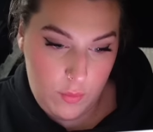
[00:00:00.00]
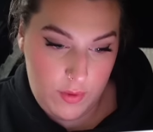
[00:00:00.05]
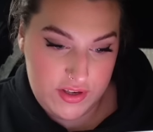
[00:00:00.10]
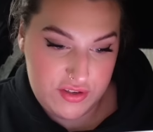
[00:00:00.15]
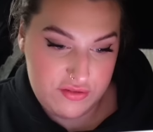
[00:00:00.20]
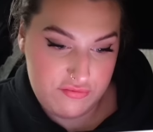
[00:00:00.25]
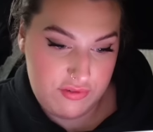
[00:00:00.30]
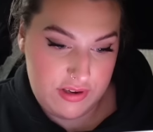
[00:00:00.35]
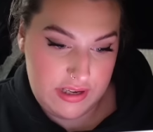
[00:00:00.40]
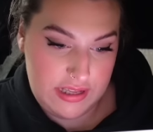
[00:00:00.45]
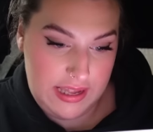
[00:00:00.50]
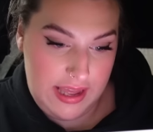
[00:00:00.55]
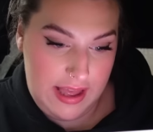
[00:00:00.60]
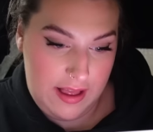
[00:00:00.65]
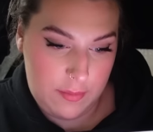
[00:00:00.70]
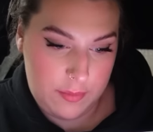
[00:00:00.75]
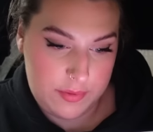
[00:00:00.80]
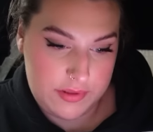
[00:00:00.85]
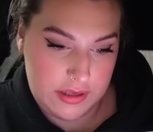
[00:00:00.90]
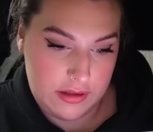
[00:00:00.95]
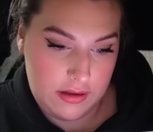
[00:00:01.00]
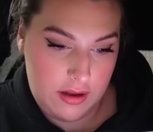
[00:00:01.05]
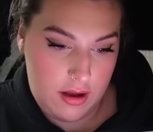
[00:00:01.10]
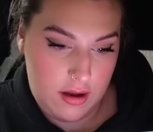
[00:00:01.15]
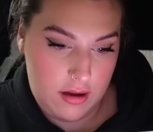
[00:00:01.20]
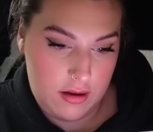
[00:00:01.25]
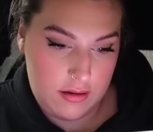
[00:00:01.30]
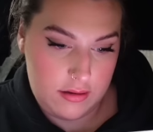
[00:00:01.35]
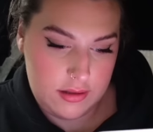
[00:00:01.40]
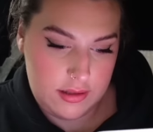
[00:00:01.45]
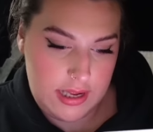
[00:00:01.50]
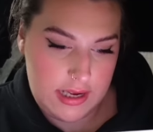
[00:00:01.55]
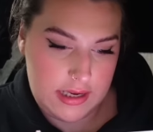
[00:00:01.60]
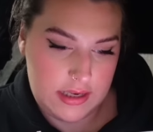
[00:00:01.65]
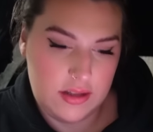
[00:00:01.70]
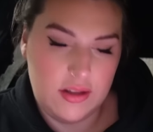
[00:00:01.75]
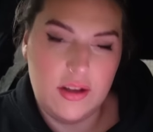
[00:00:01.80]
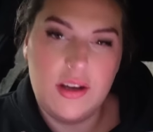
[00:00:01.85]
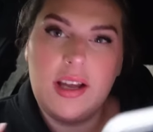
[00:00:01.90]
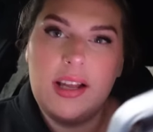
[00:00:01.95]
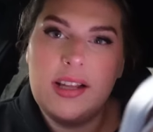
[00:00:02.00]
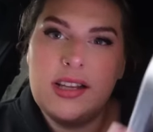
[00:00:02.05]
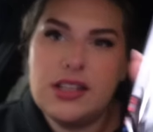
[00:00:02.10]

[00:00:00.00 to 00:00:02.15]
which really helps a lot. Like, look at